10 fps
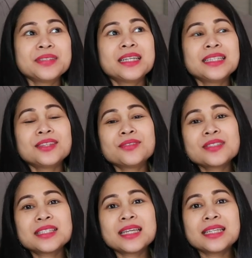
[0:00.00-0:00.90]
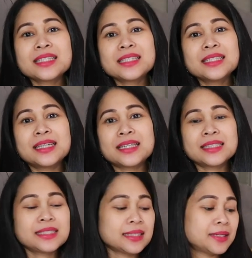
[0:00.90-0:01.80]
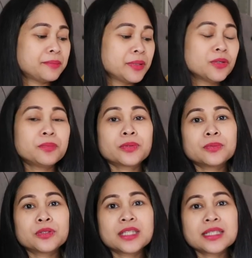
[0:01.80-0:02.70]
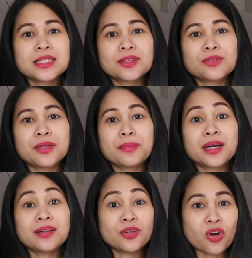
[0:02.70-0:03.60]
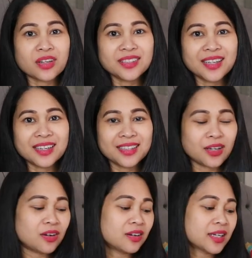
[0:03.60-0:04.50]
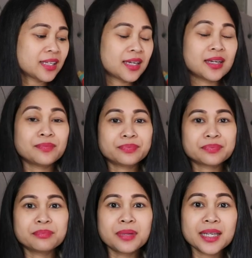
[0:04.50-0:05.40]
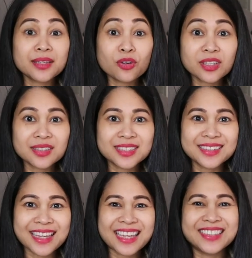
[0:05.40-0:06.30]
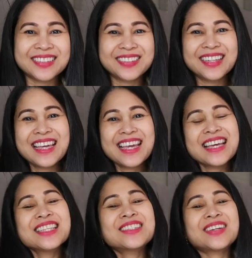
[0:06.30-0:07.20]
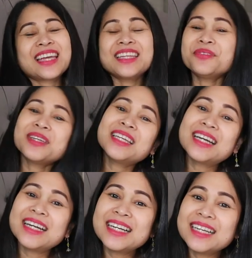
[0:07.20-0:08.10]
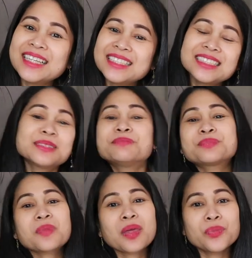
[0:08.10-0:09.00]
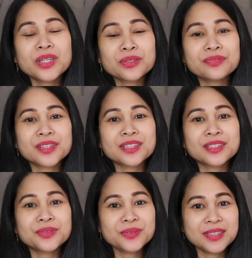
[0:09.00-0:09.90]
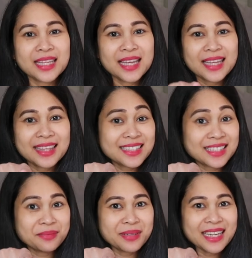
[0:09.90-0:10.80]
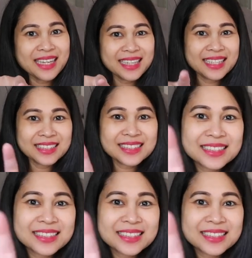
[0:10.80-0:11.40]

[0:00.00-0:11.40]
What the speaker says: Ganitong style kasi, guys, pinopromote kasi to ng mga royal. Oh, kaya, maki-royal din tayo. So, anyway, guys, without further ado, let's unbox.